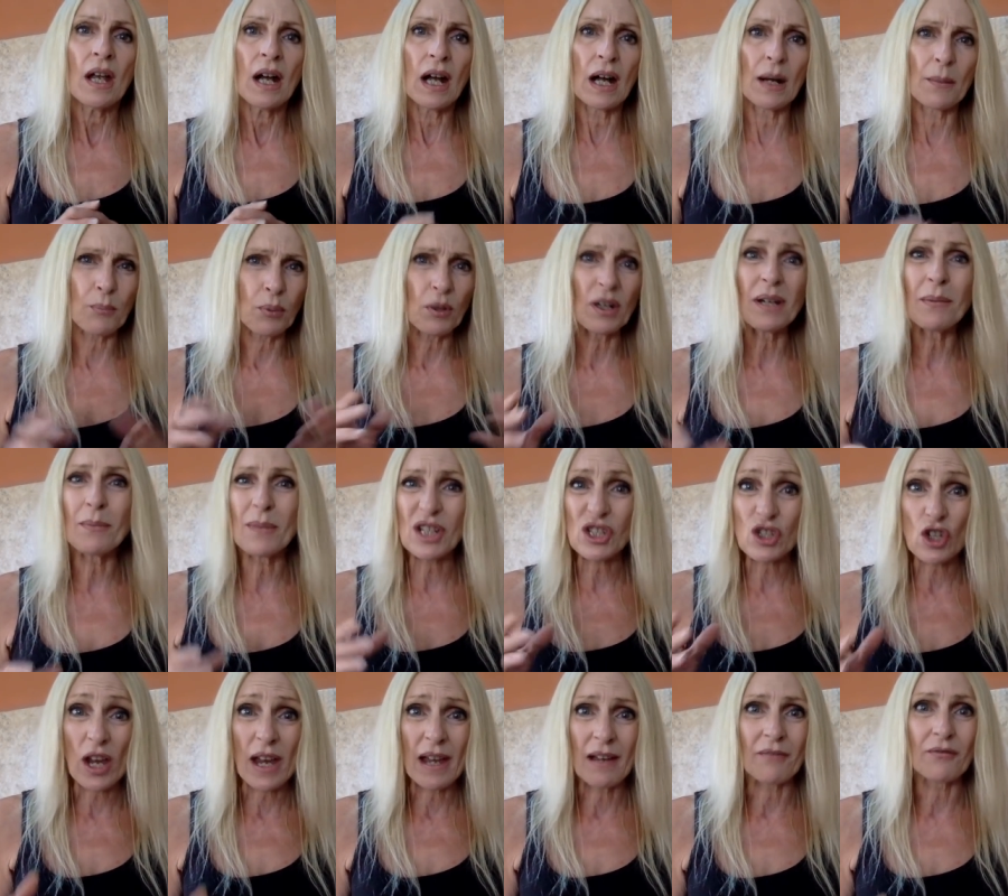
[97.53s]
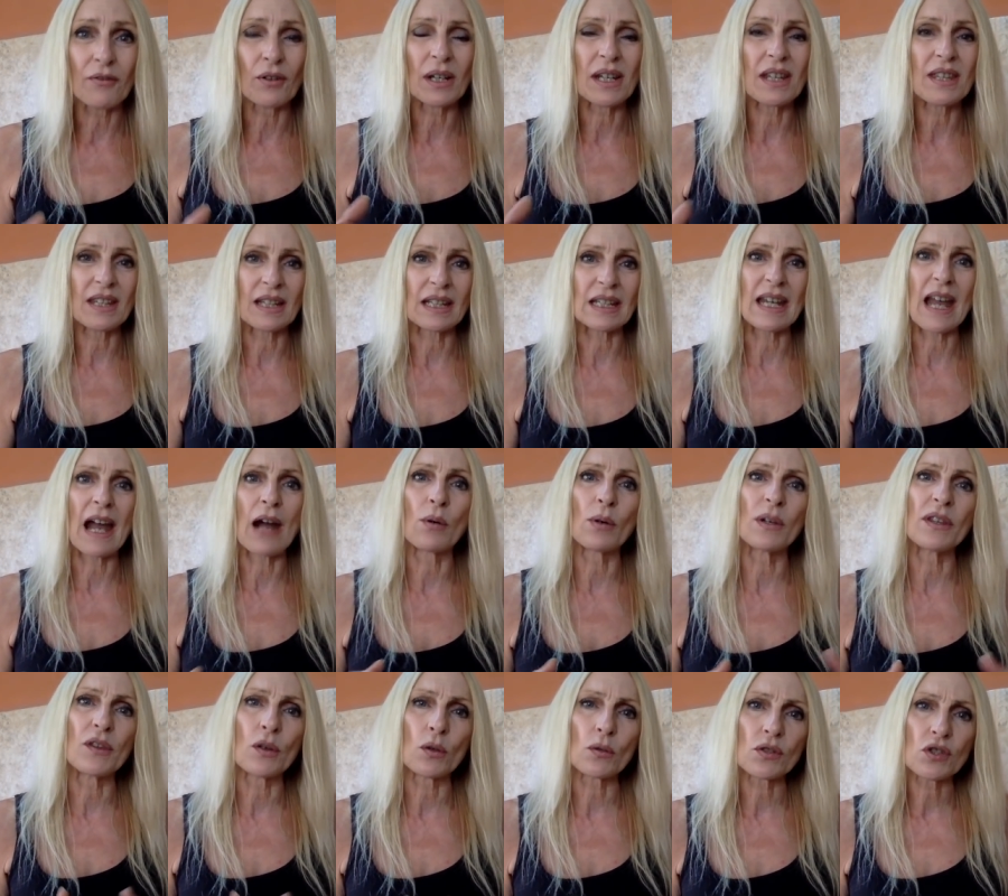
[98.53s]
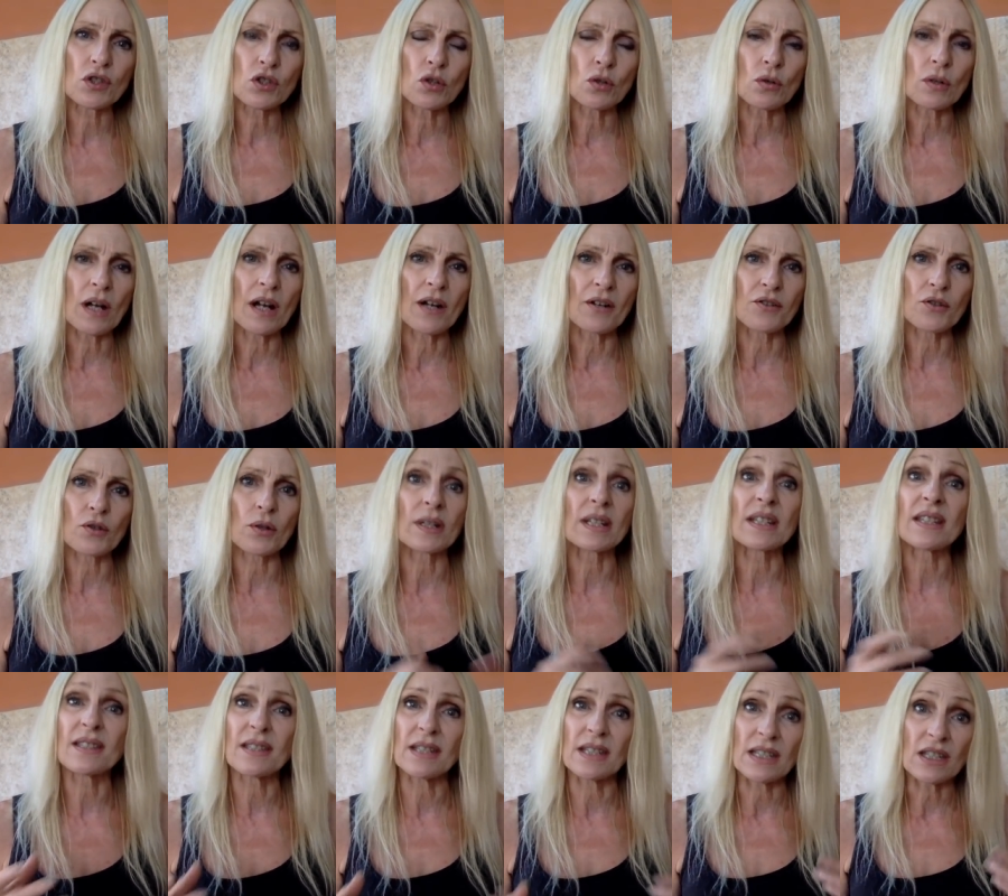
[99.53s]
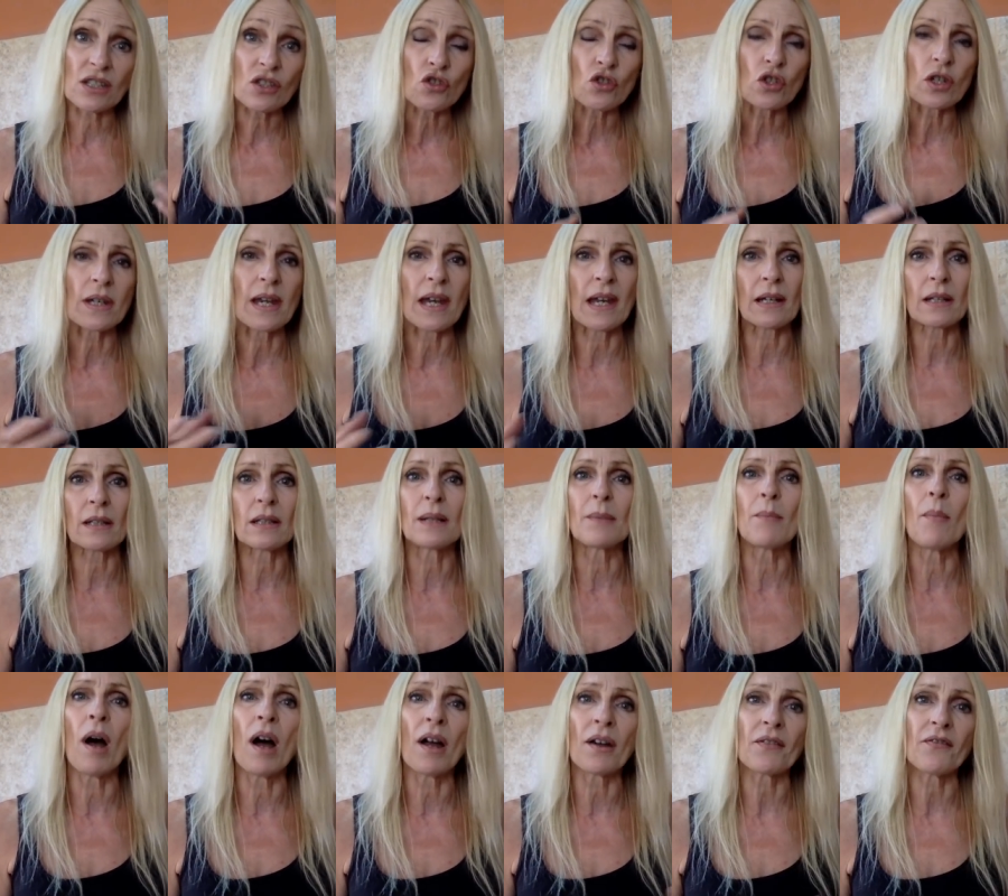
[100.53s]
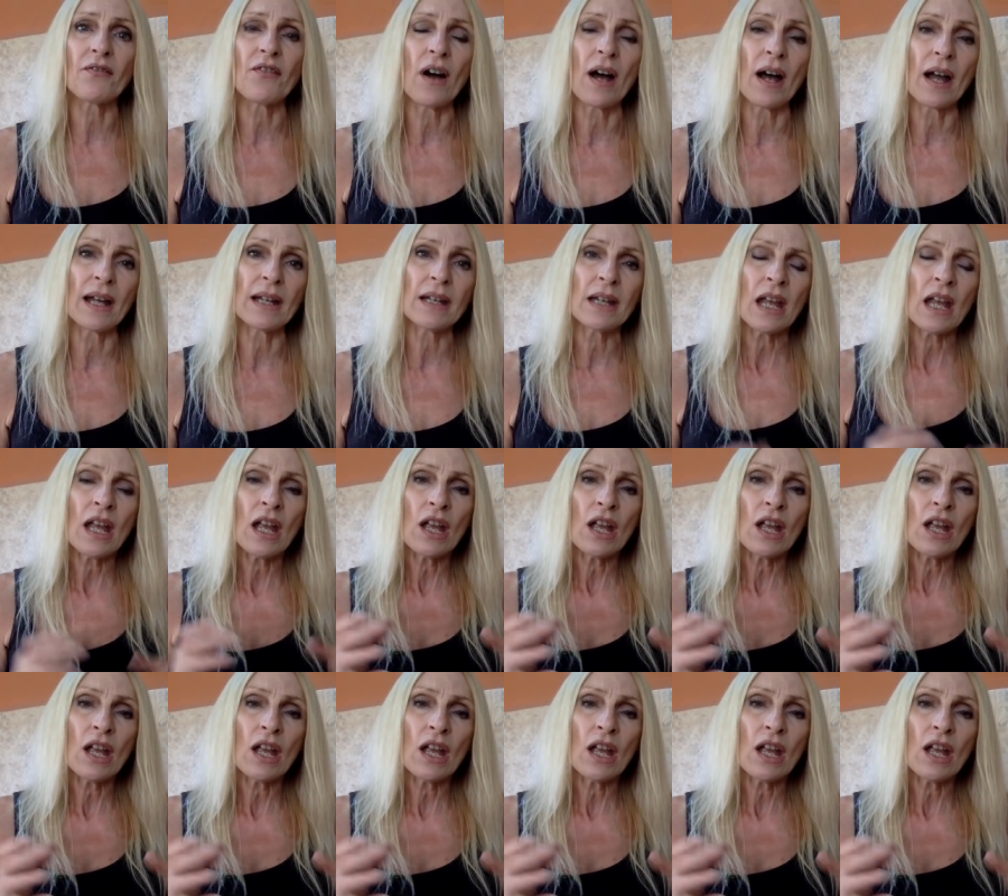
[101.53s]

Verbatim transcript: Uh, pretty much everything now in those two countries is genetically modified